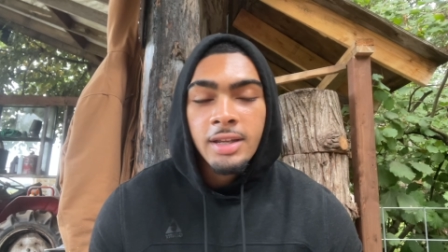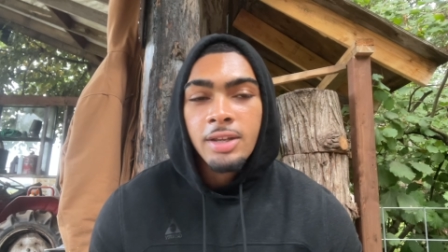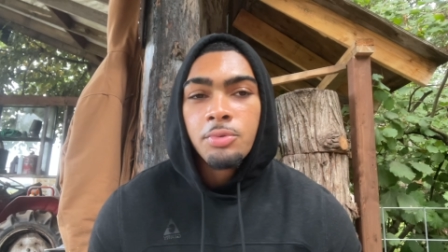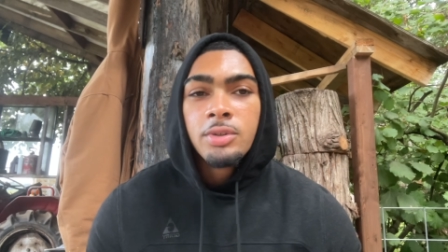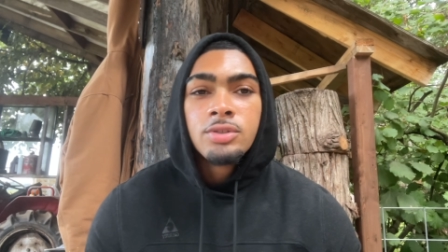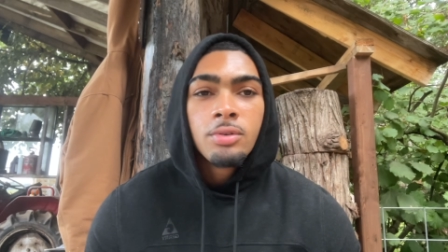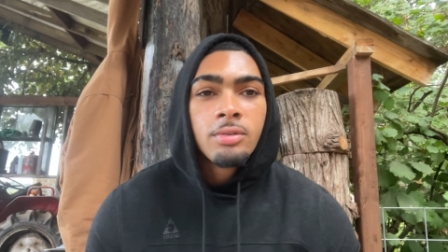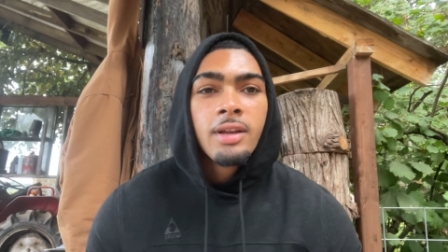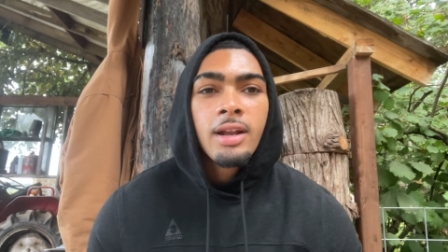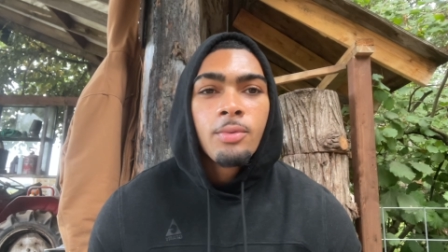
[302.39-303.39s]
And we
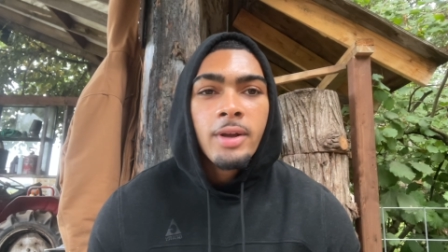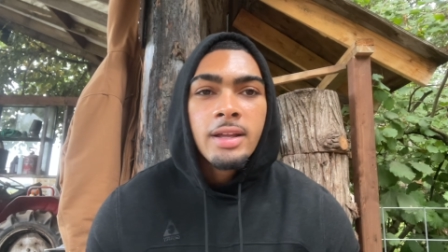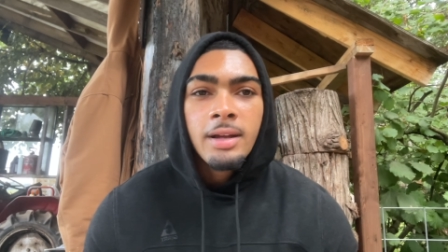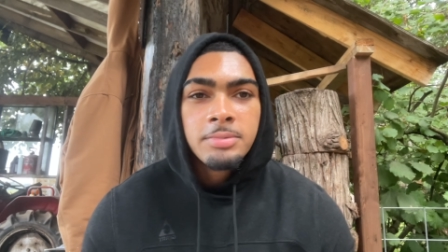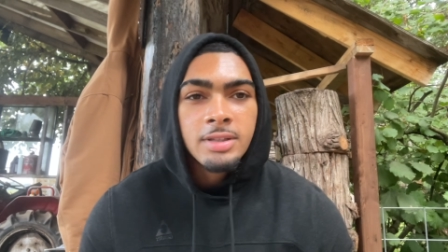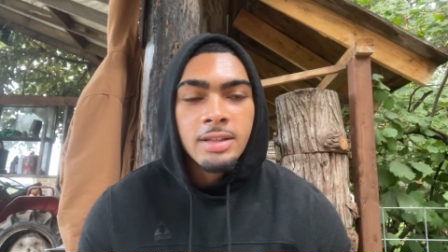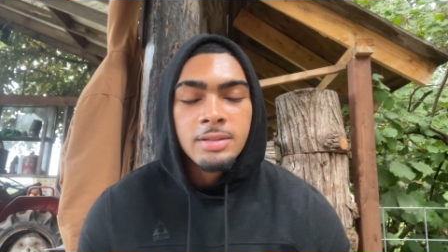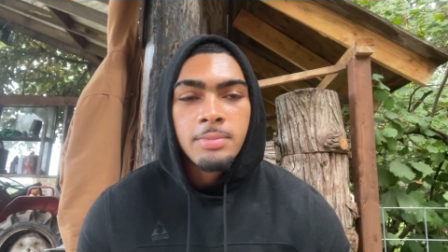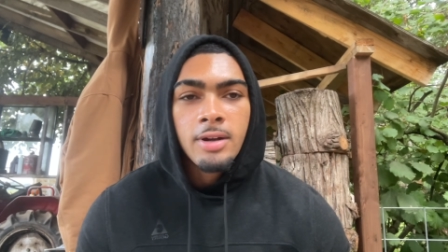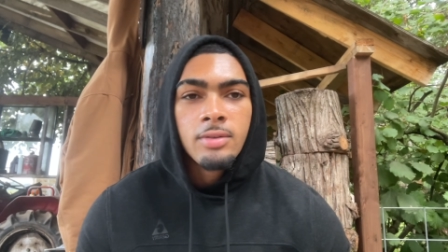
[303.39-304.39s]
truly got to wake up to this,
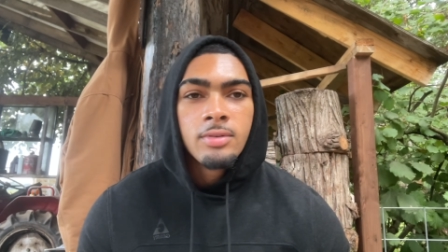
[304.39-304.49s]
bro.